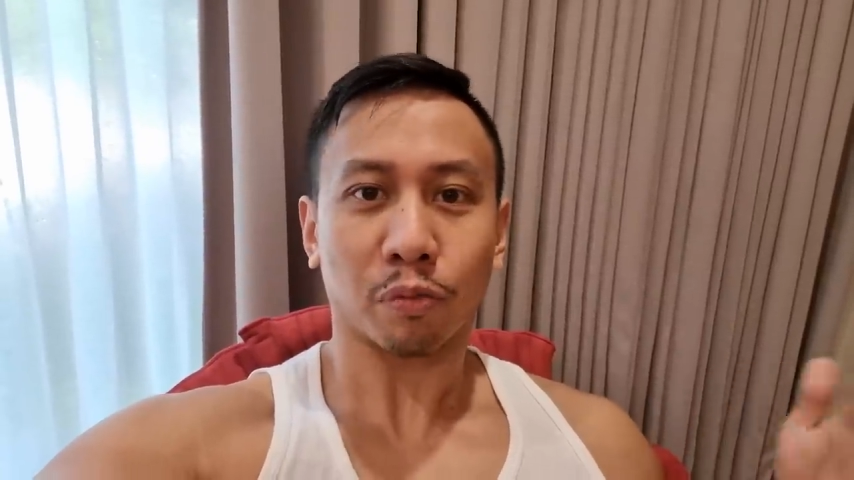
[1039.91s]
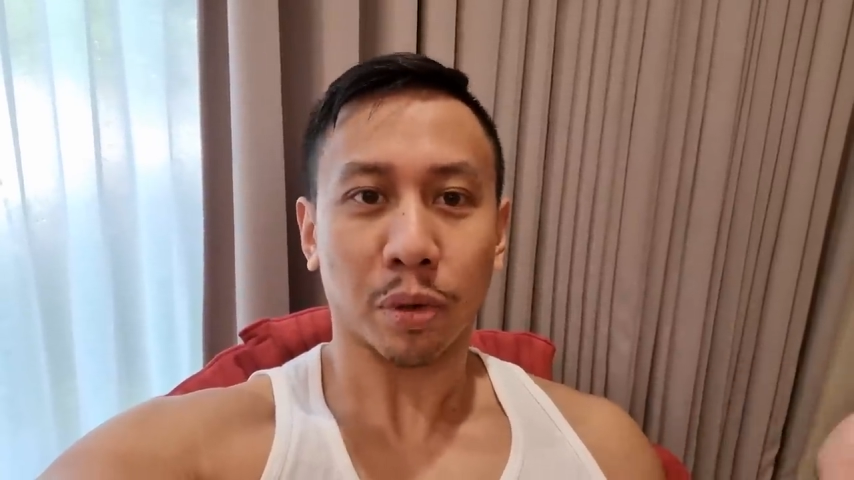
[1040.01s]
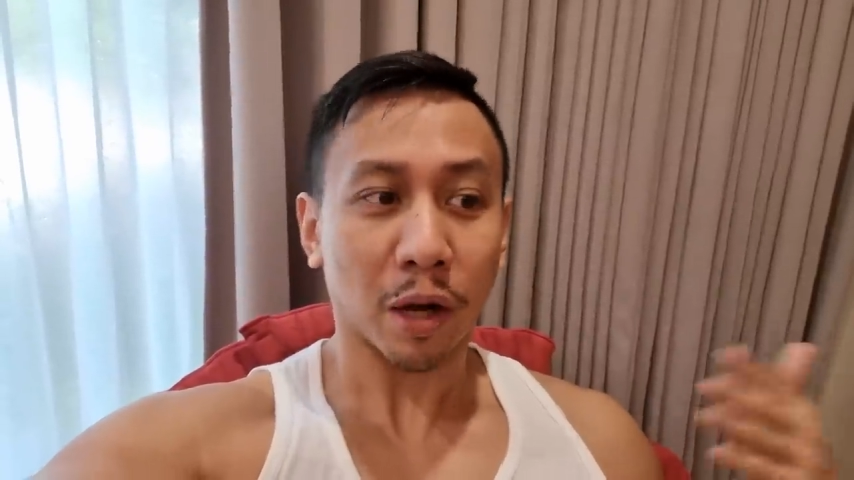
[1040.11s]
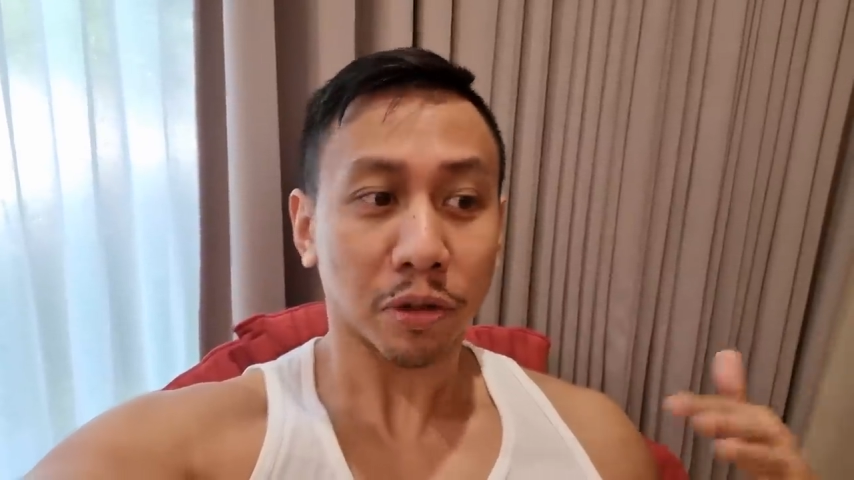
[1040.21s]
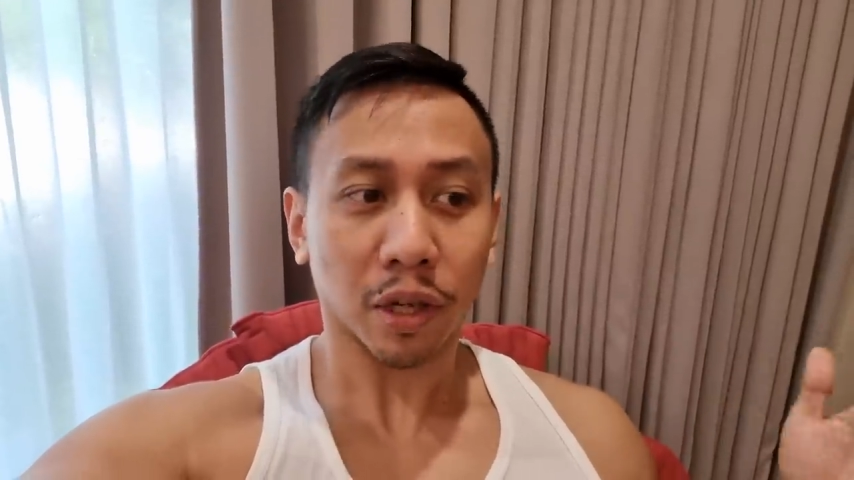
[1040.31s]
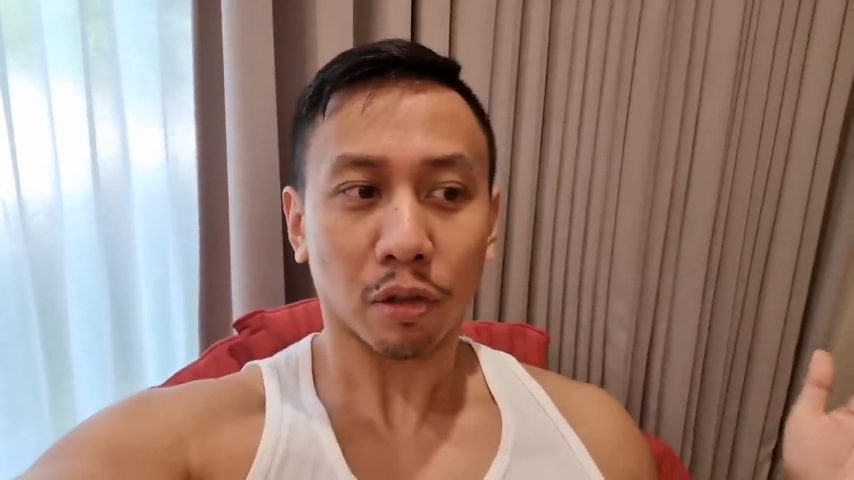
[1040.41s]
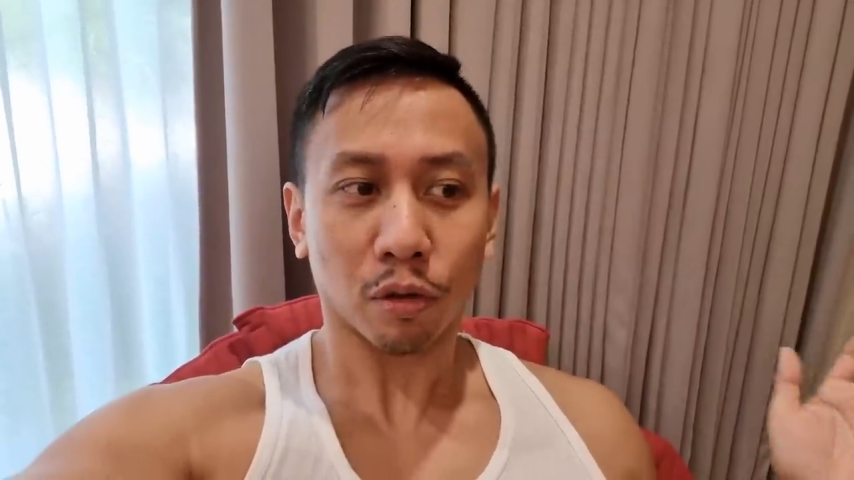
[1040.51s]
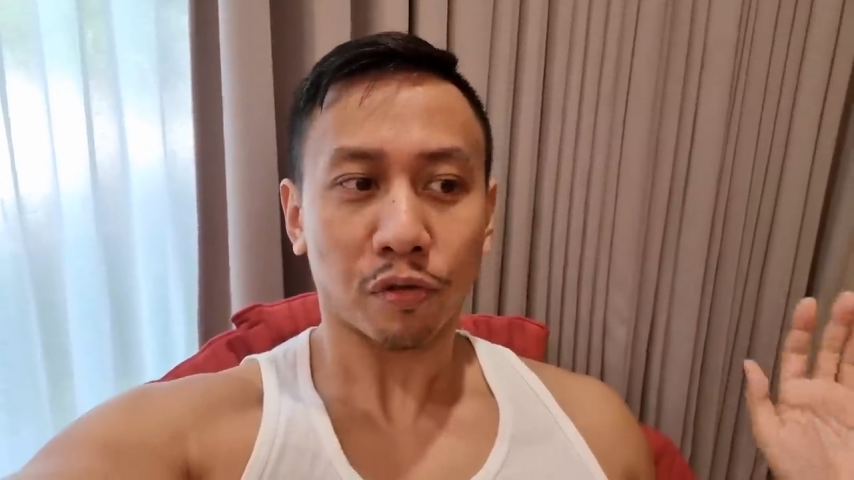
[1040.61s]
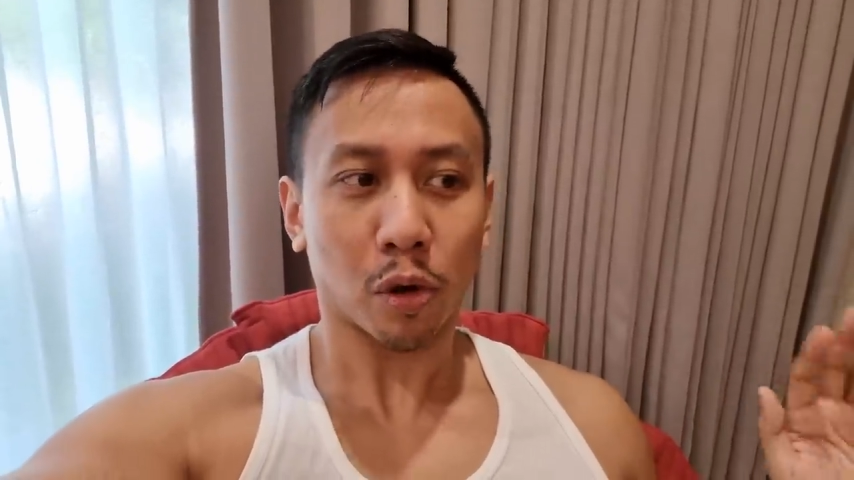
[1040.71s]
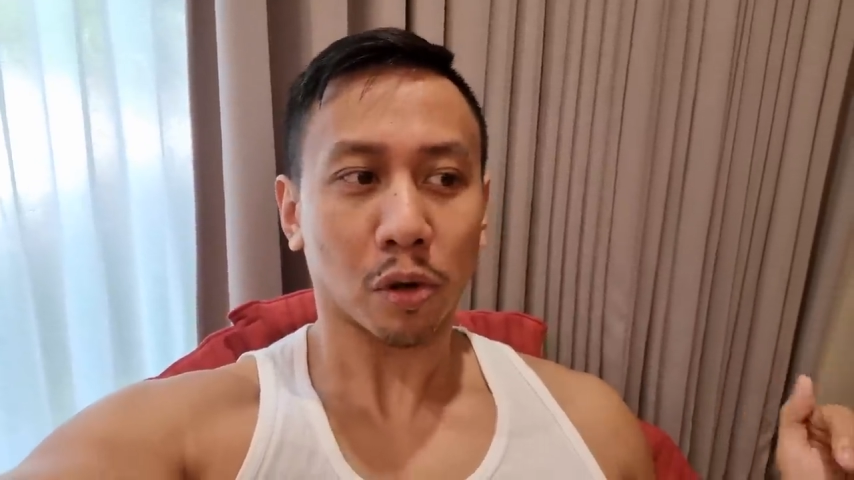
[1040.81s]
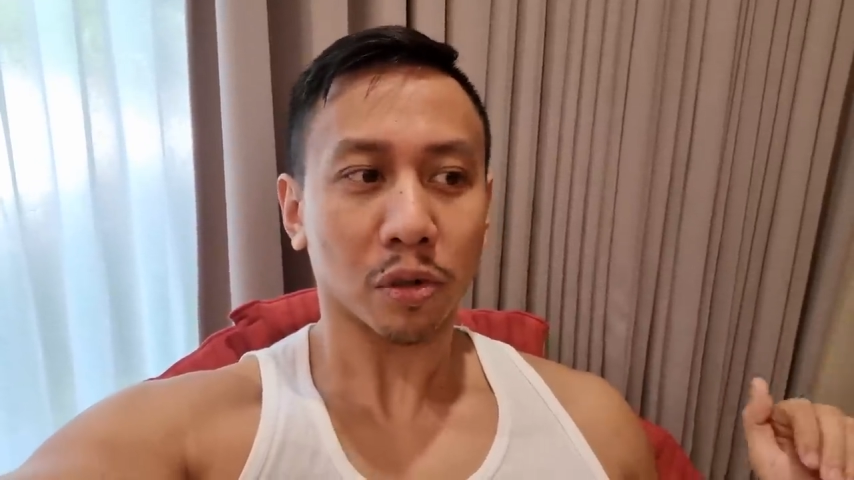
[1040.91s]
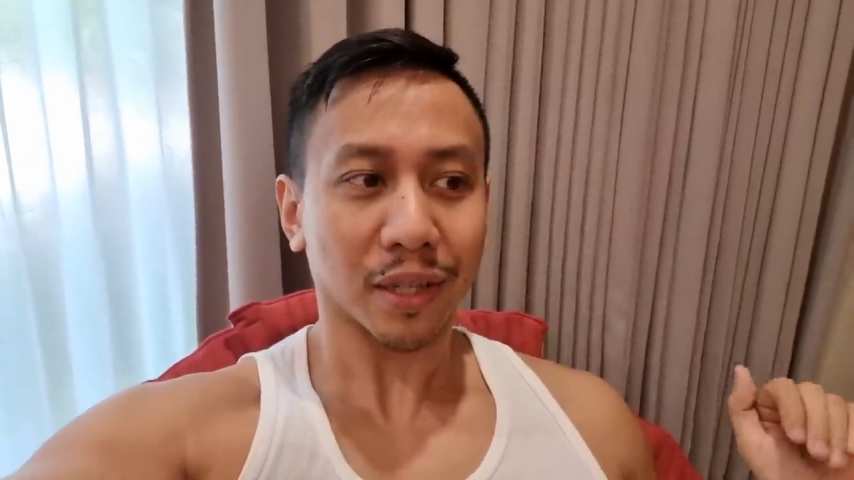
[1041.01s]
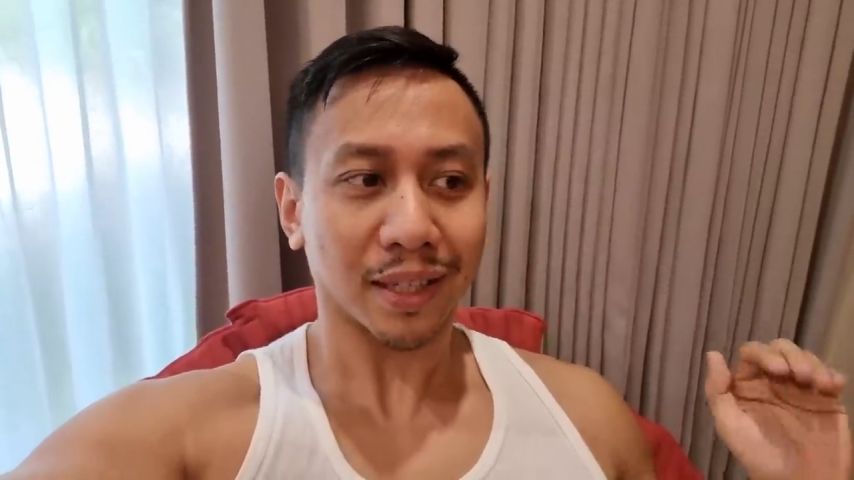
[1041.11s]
browsing through photos and